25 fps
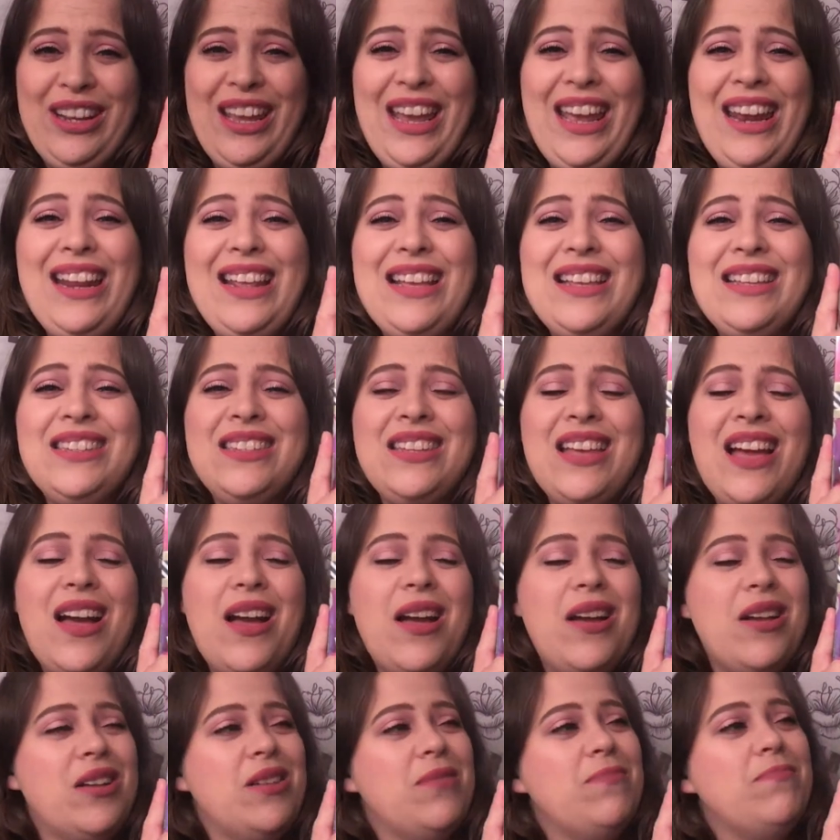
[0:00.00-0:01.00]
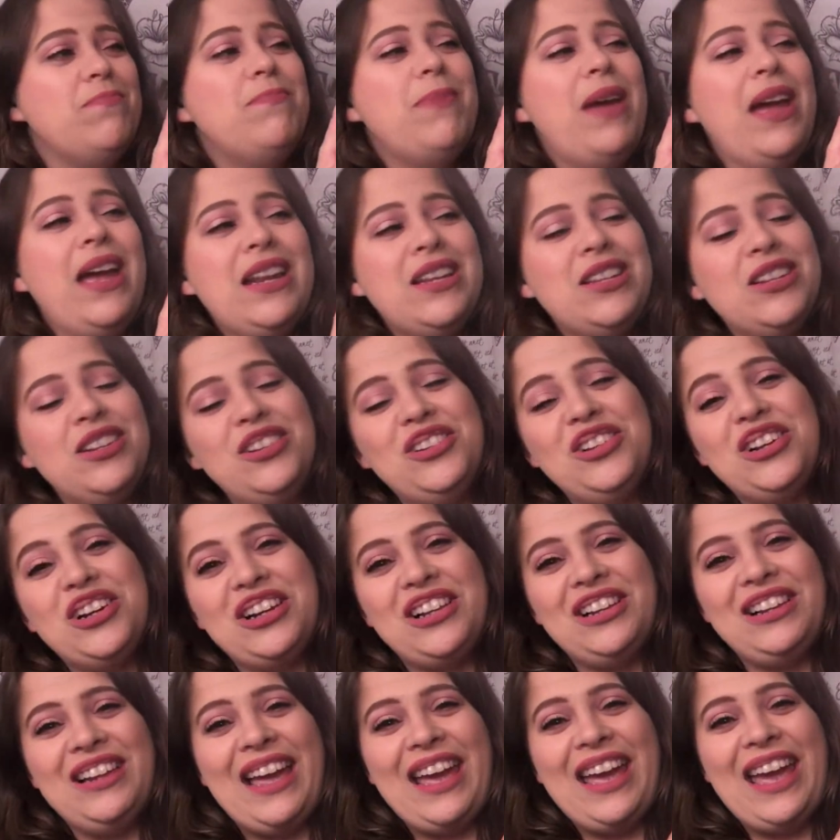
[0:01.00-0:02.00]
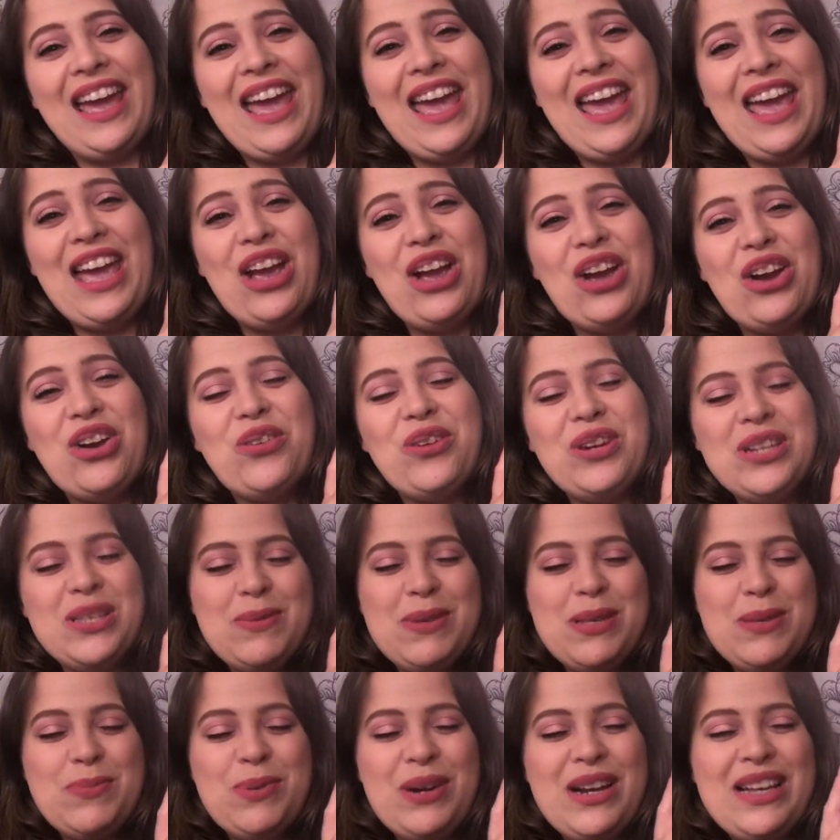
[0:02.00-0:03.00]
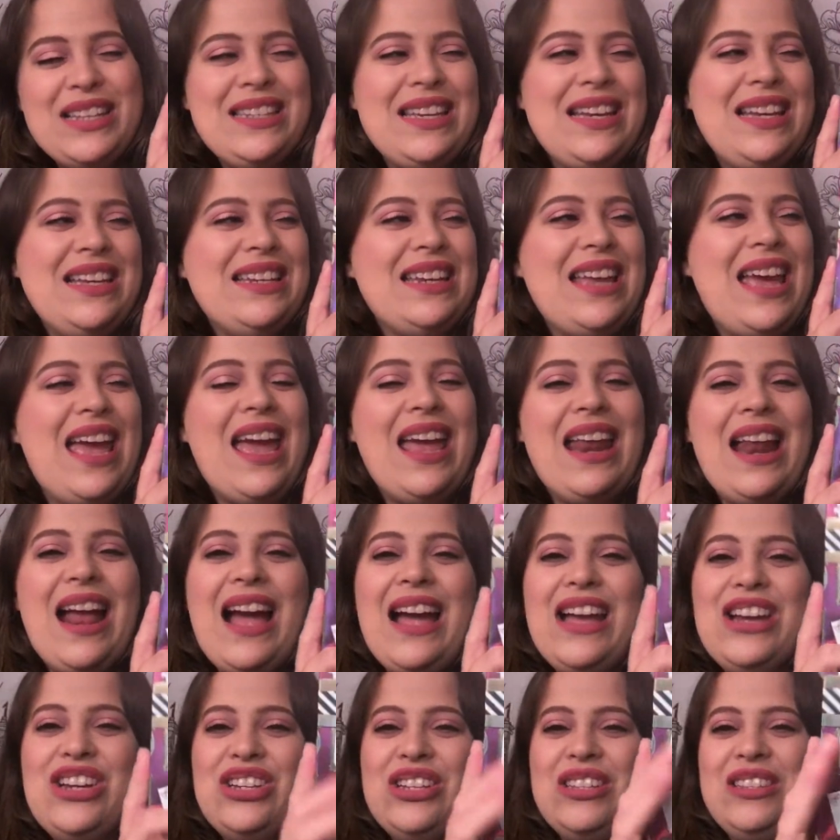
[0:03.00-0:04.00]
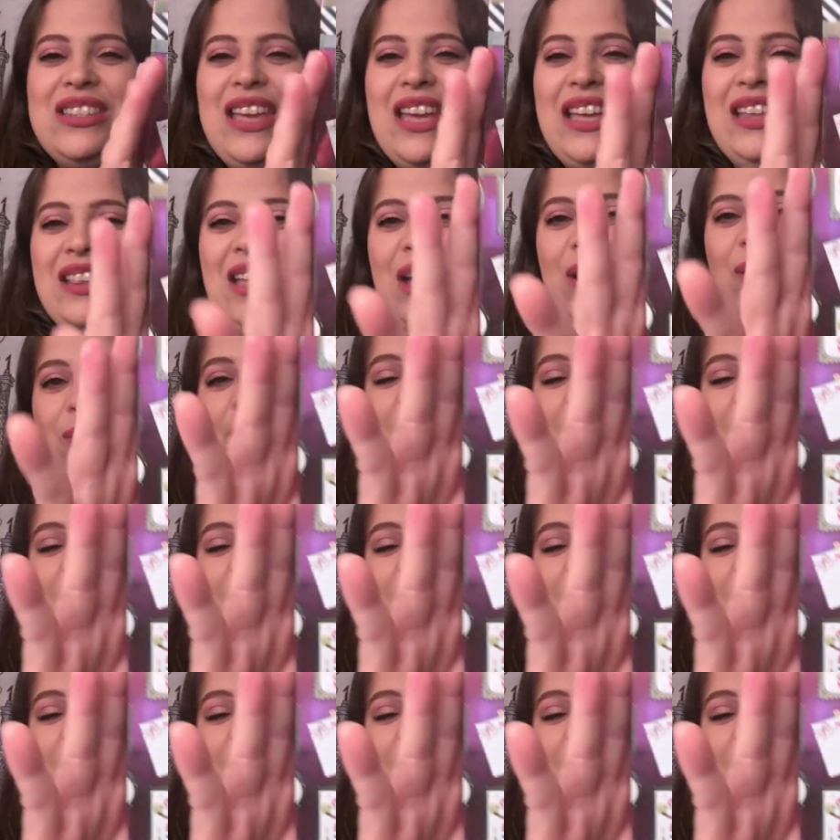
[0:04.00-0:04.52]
It is made to look like a Christmas present and I just think they